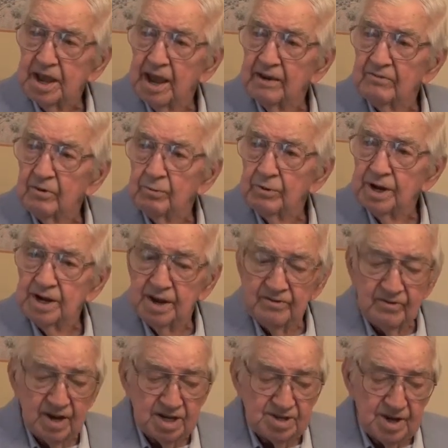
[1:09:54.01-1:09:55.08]
Cavalry
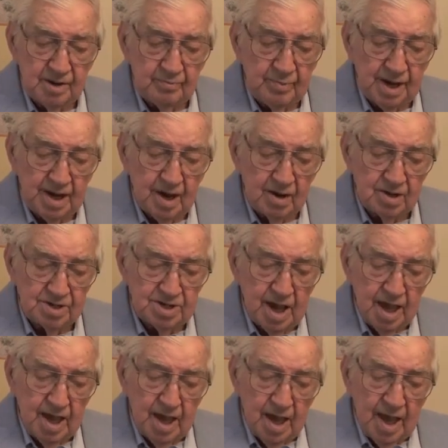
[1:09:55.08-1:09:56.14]
Division because
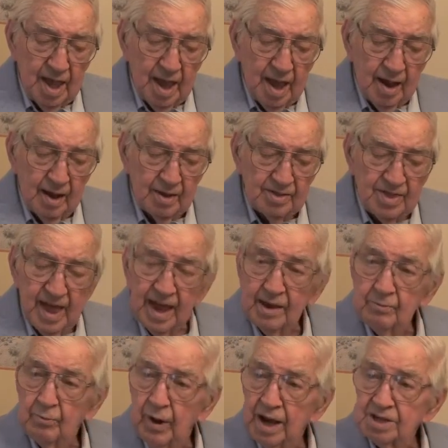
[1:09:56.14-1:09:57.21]

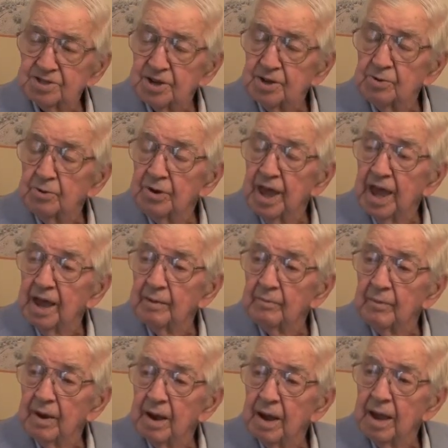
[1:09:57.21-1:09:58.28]
they rescued him.